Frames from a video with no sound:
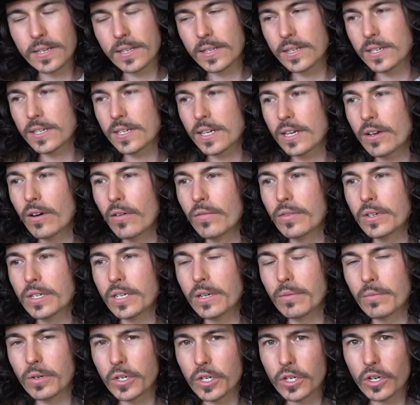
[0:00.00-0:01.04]
You can see
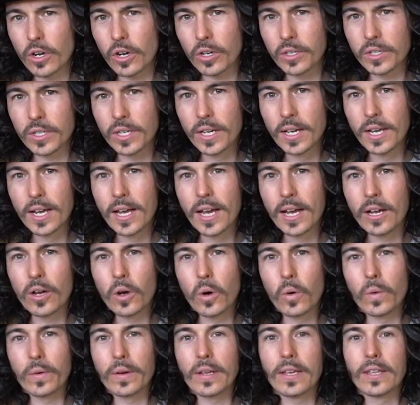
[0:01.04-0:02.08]
obviously we shot
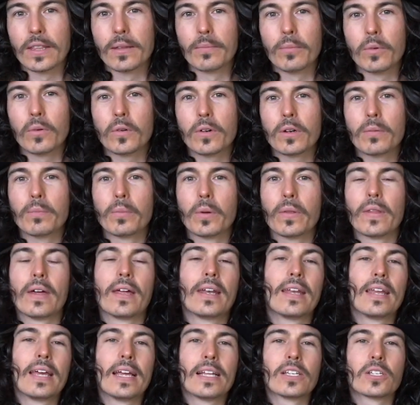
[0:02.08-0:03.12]
Courtney in the morning, but
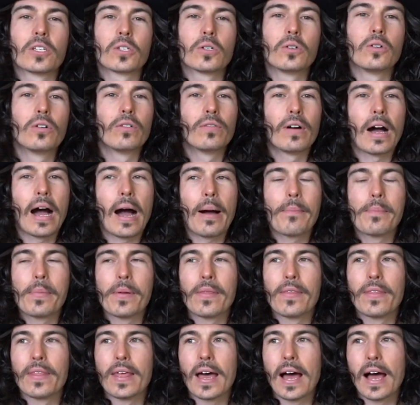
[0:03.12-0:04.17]
then it sort of
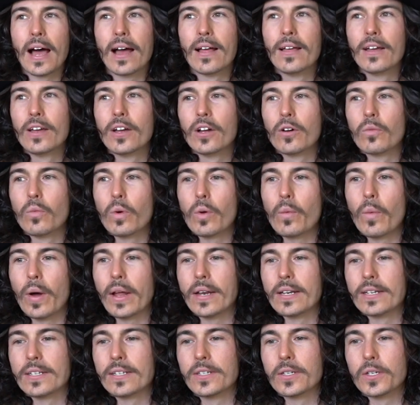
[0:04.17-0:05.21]
happened that we
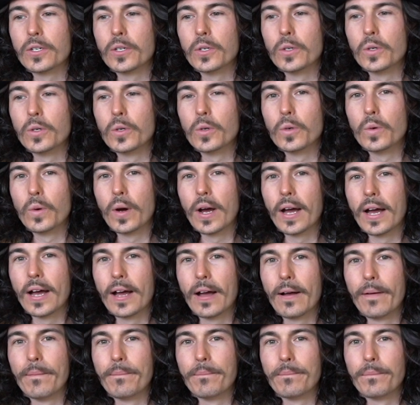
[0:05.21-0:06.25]
went to,
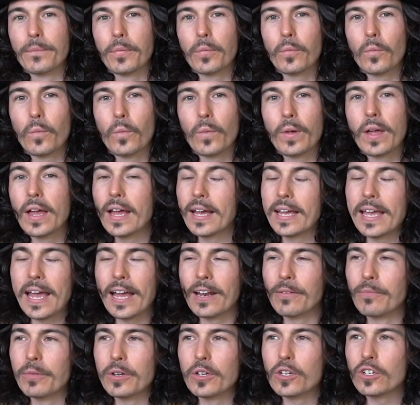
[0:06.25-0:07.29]

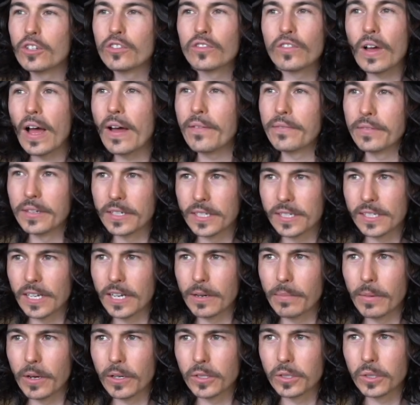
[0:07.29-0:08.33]
again, we just found this
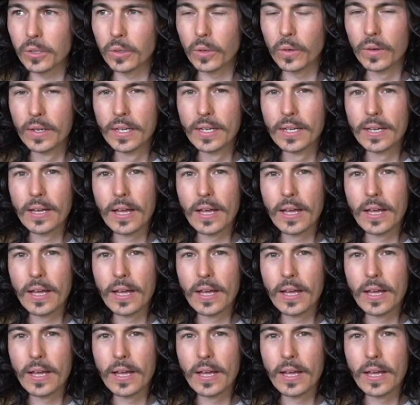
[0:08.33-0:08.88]
cinema. So